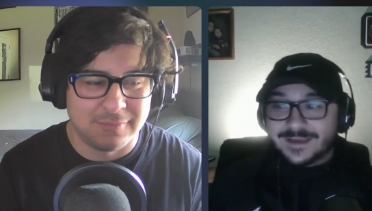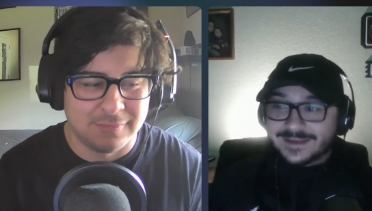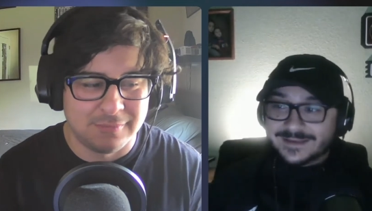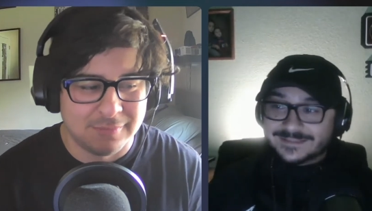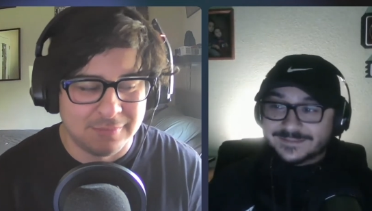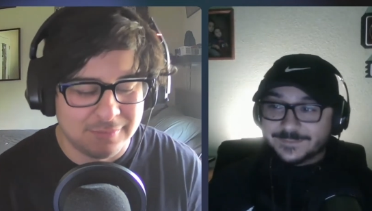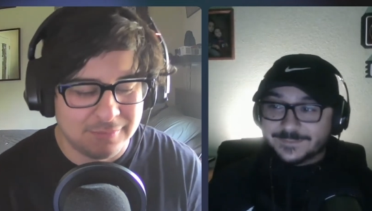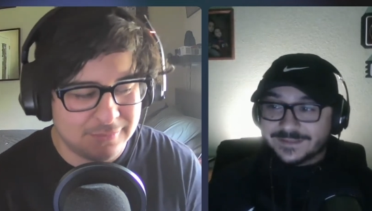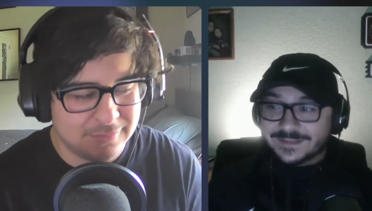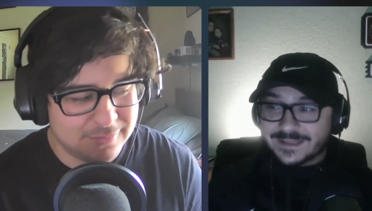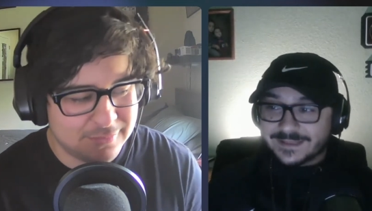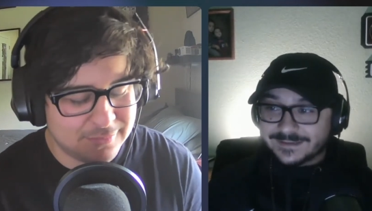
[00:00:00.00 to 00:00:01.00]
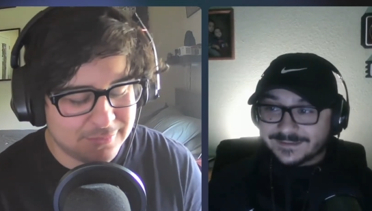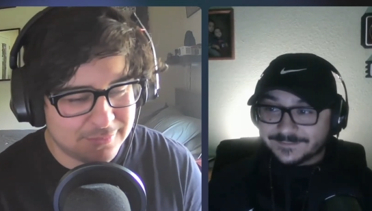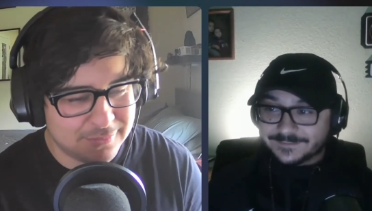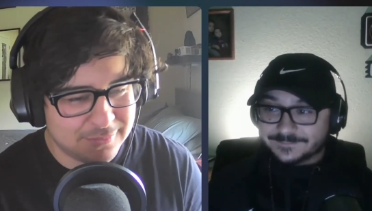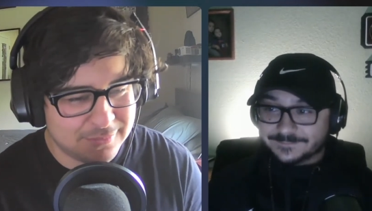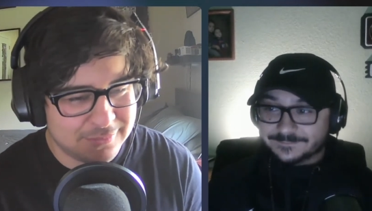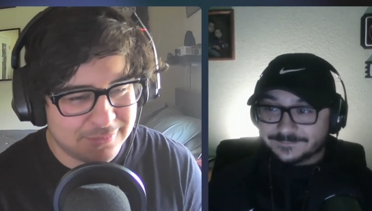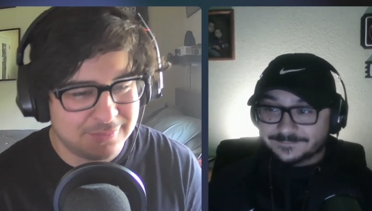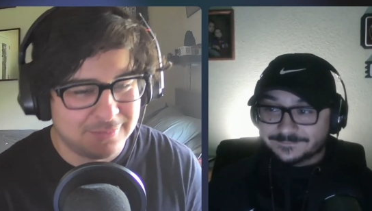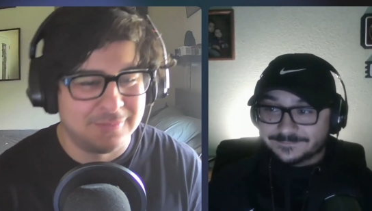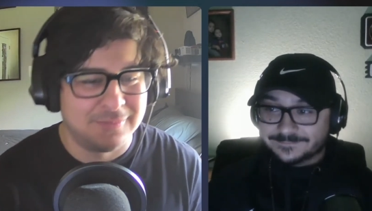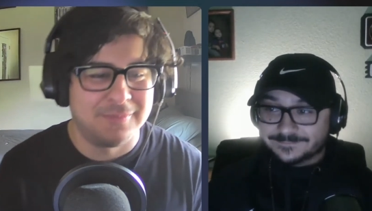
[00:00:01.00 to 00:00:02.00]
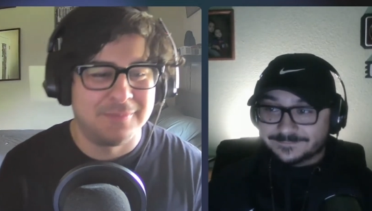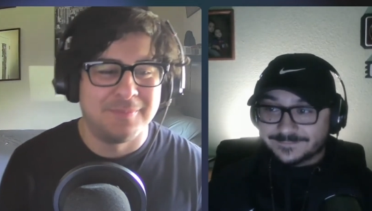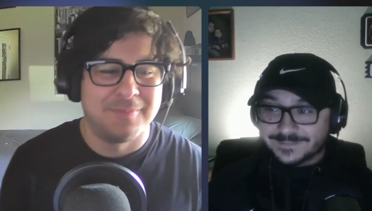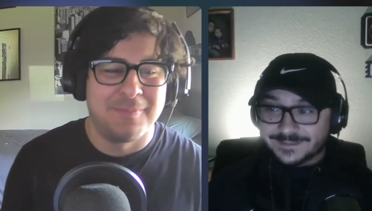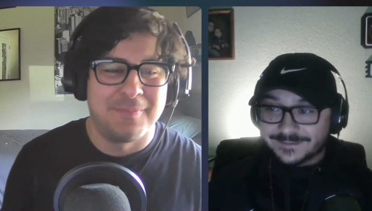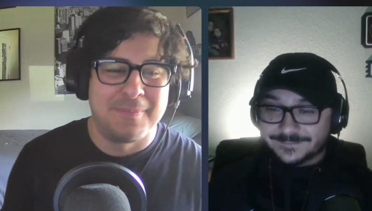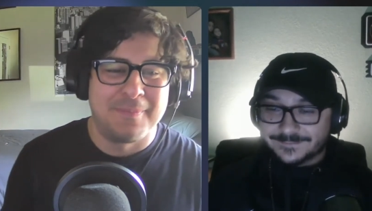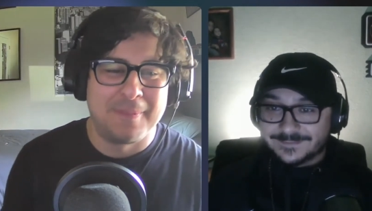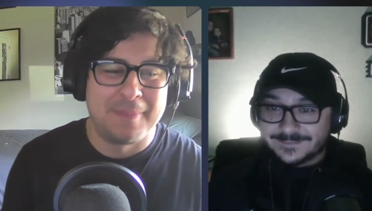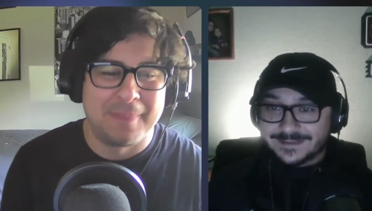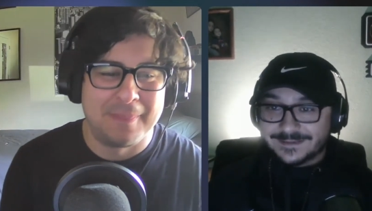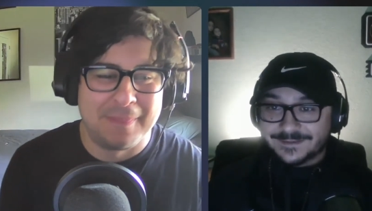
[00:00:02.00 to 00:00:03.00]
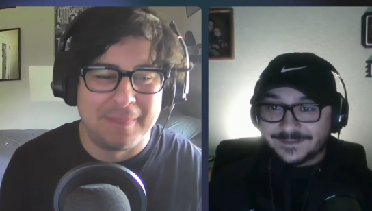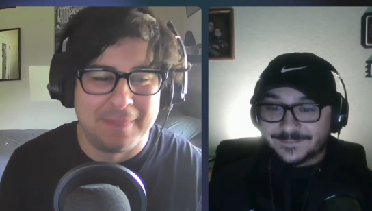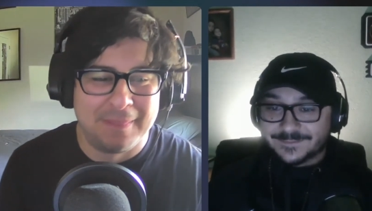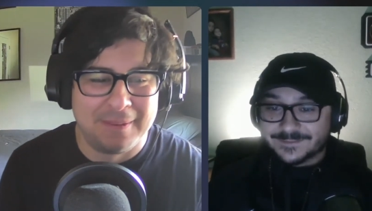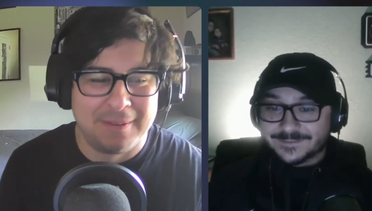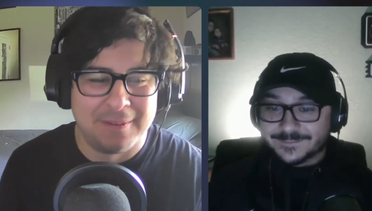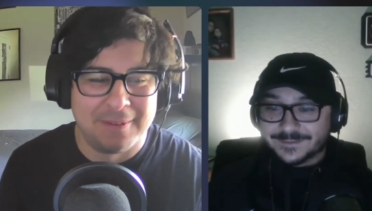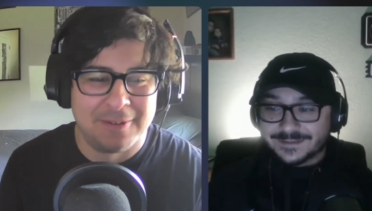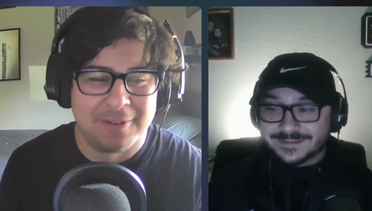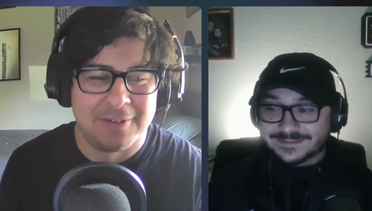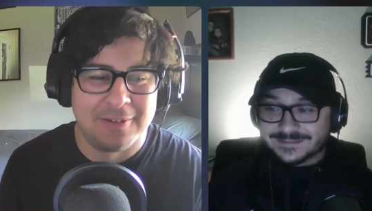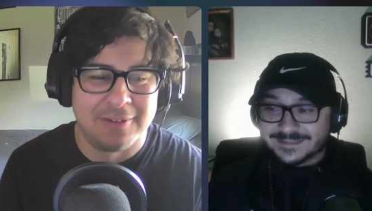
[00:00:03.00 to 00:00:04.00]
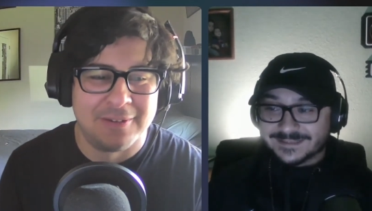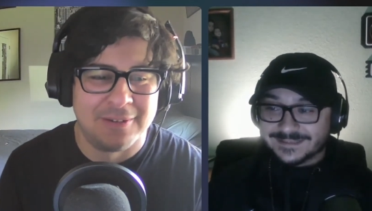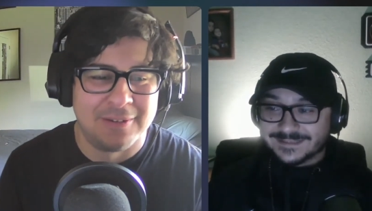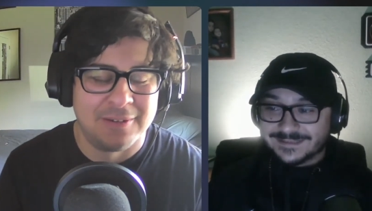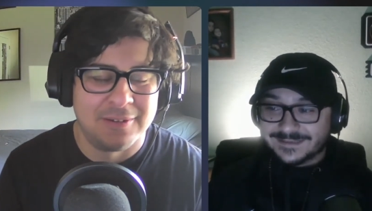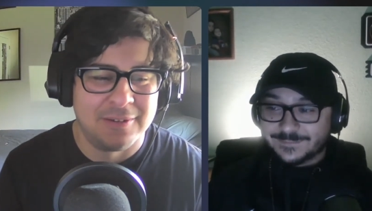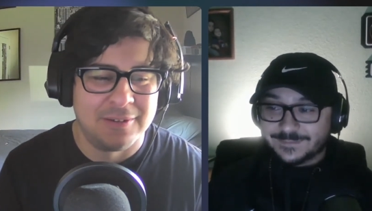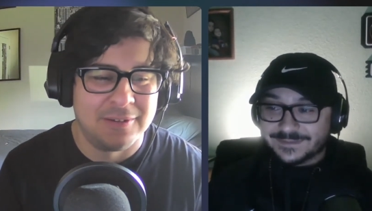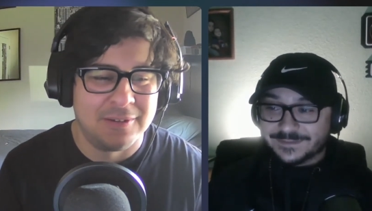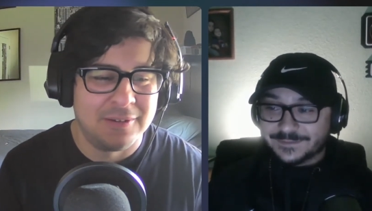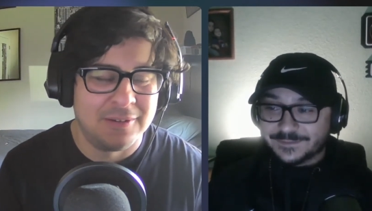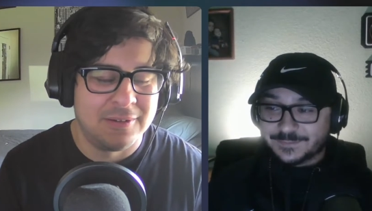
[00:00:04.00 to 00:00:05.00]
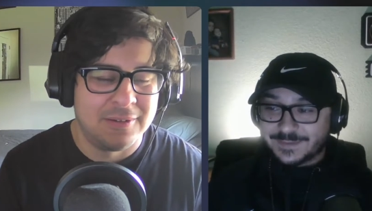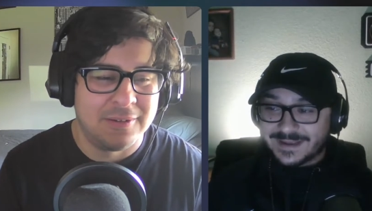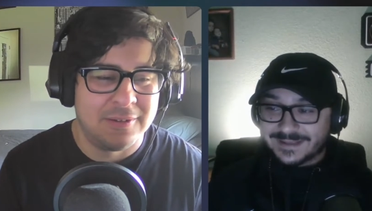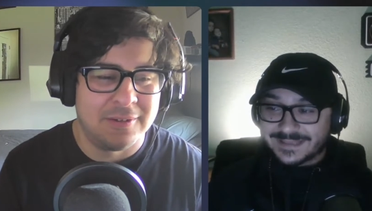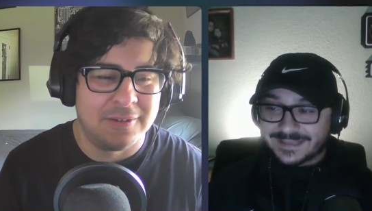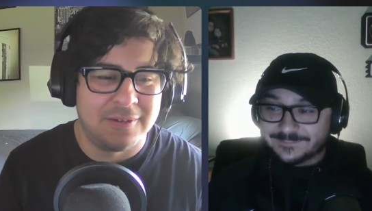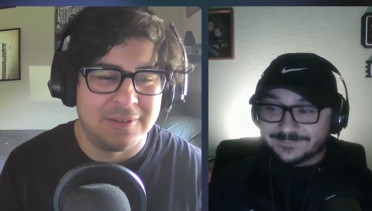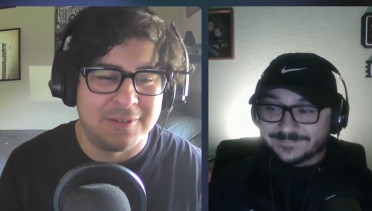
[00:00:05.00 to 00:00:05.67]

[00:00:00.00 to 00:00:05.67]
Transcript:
Speaker 1: I'd like to be that um you know, I don't know what the word is, like hippie douchebag that